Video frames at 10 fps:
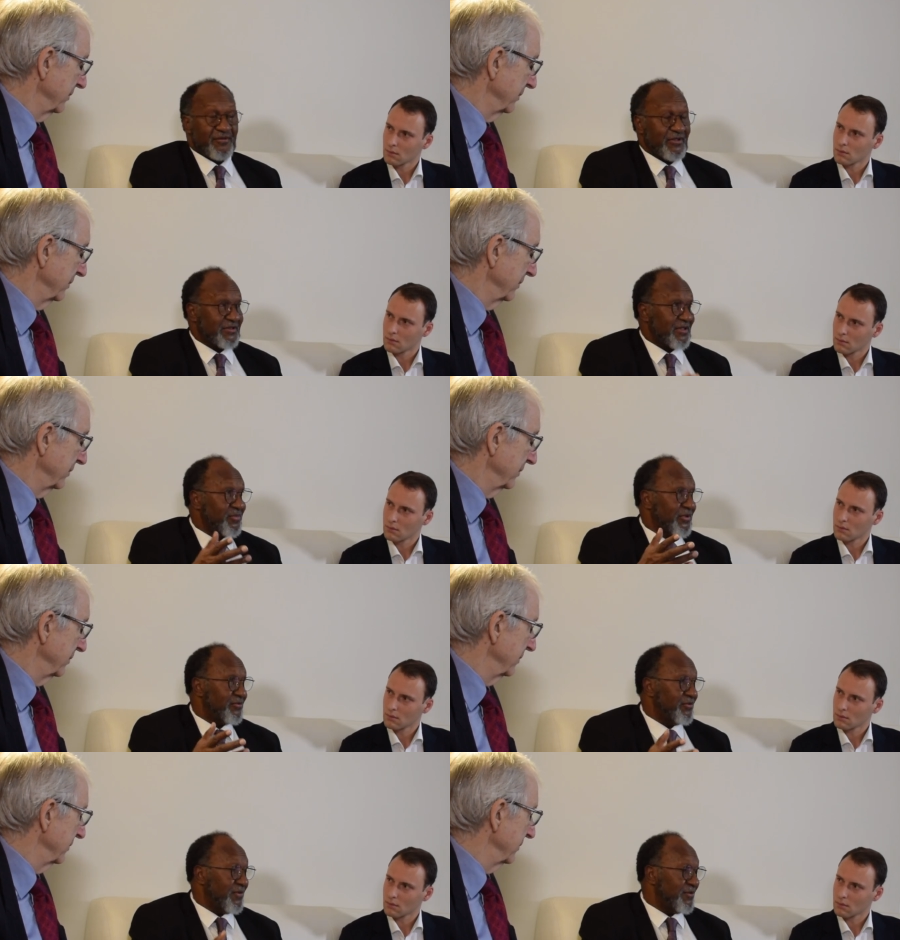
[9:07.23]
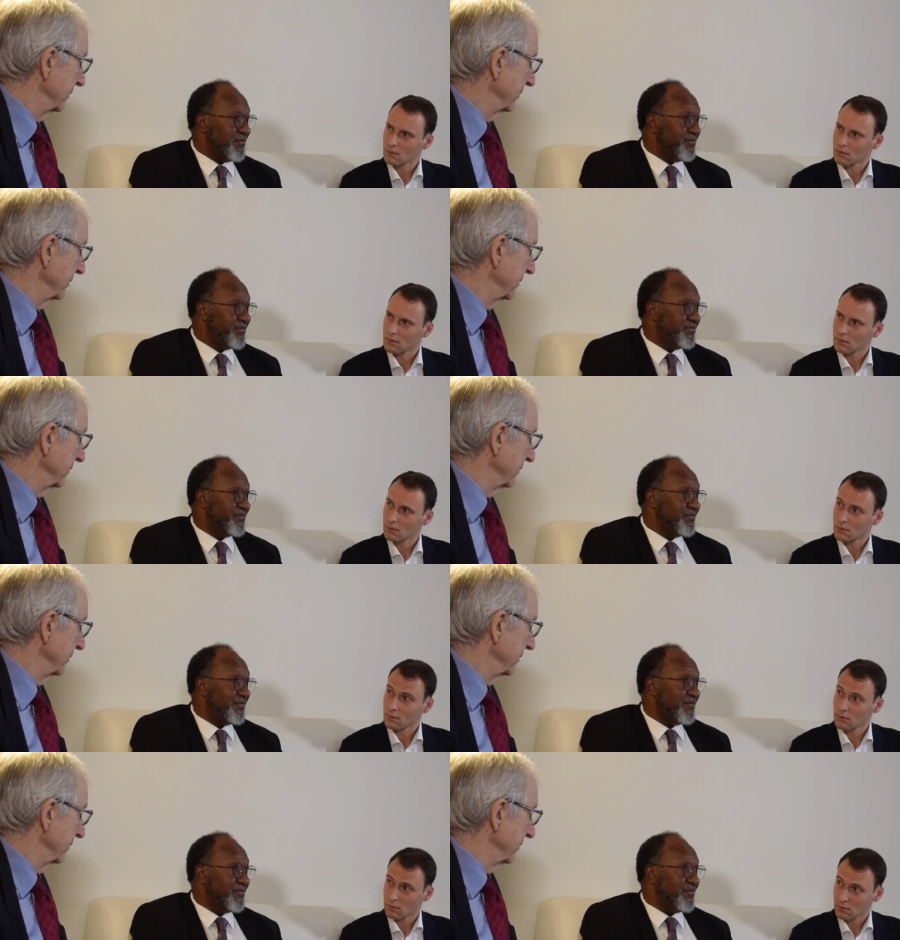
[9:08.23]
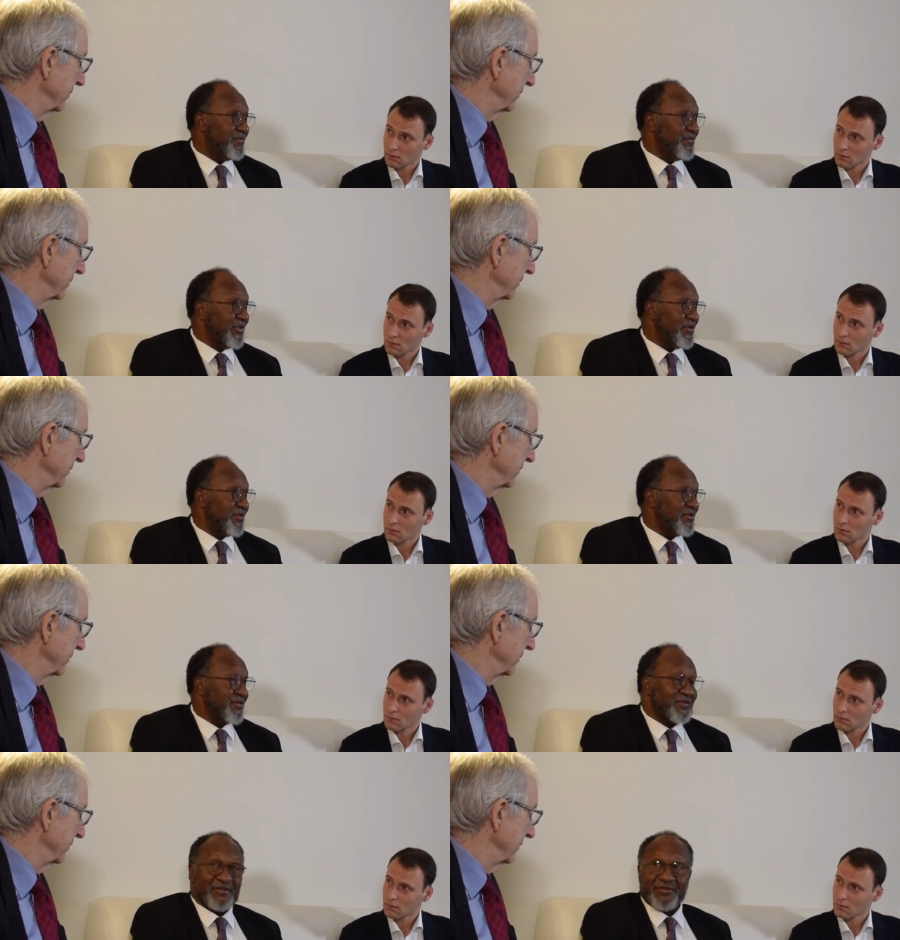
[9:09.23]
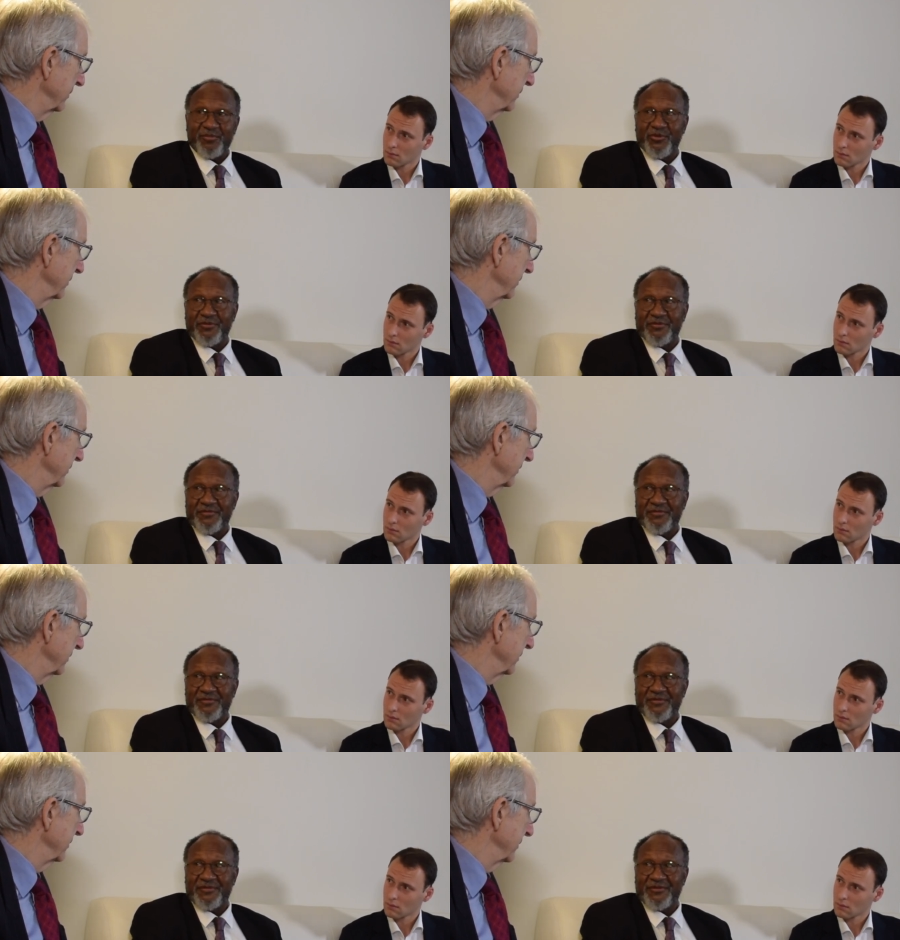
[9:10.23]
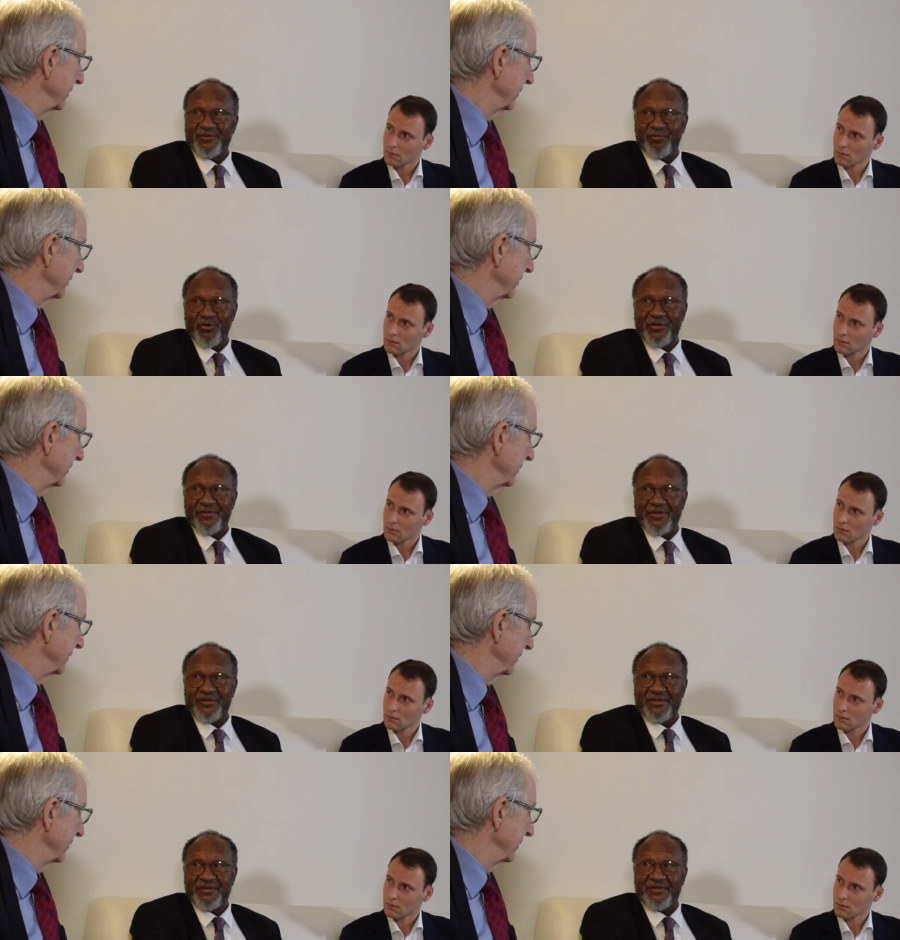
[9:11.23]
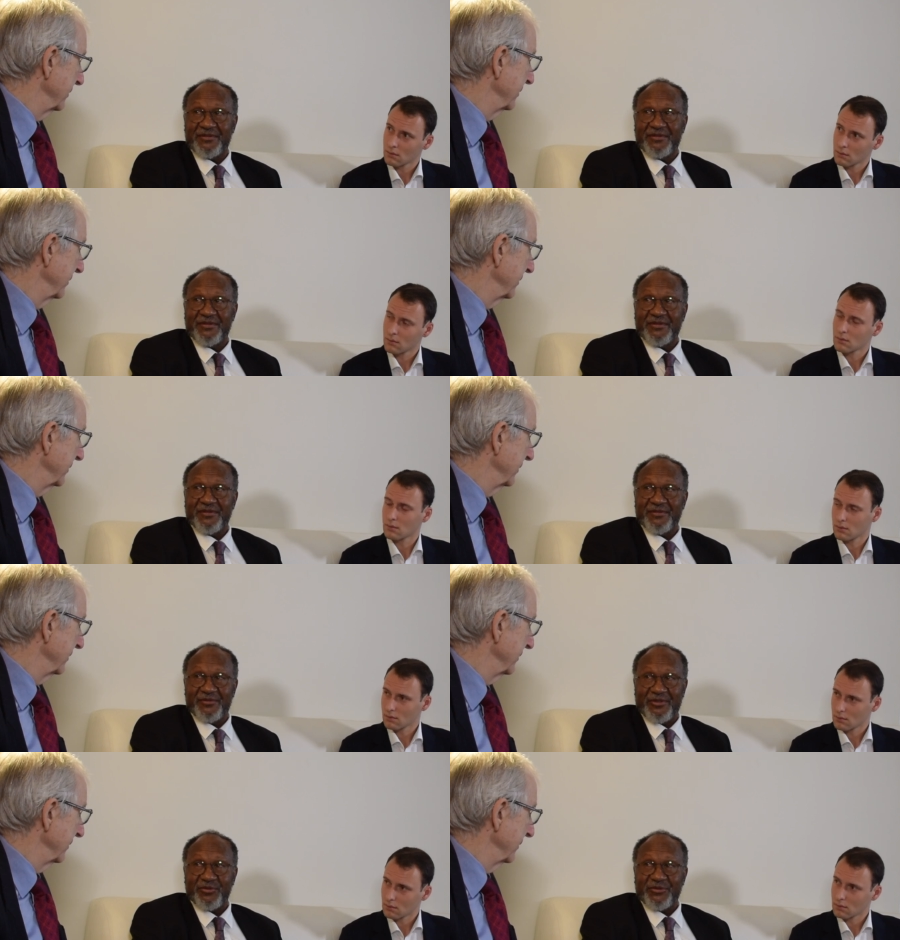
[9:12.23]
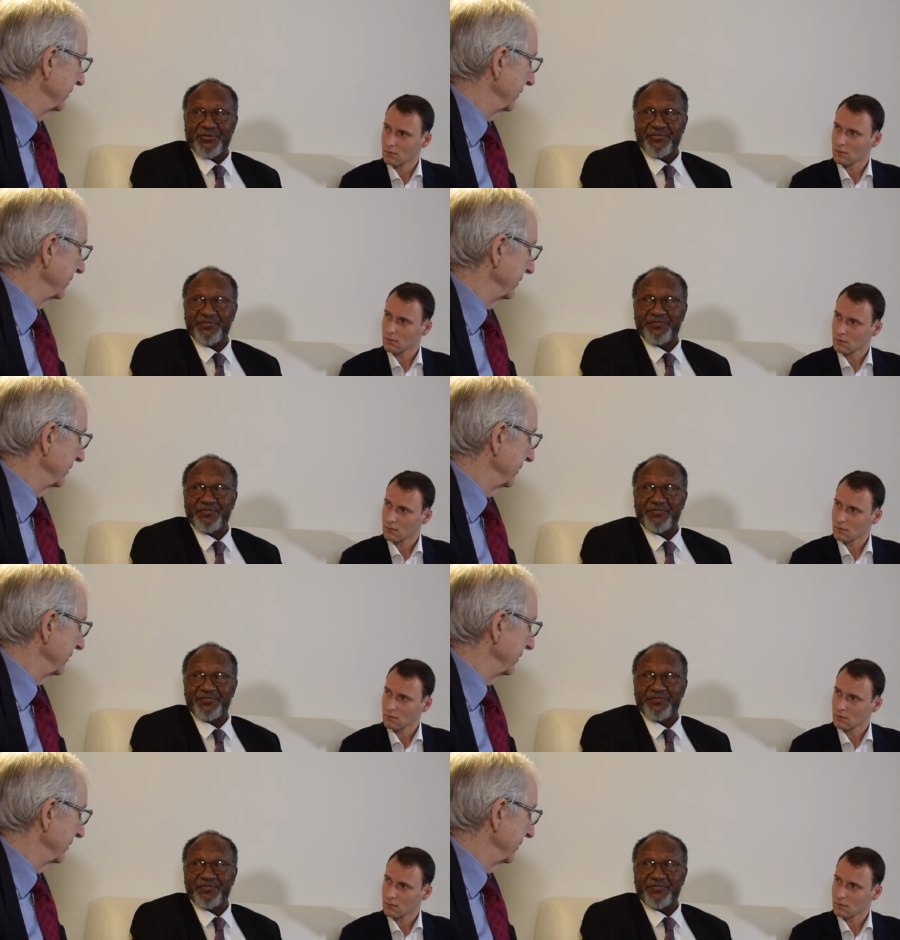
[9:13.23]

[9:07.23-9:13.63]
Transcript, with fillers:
Speaker 1: For example, Tuvalu, because it is more smaller than, than what.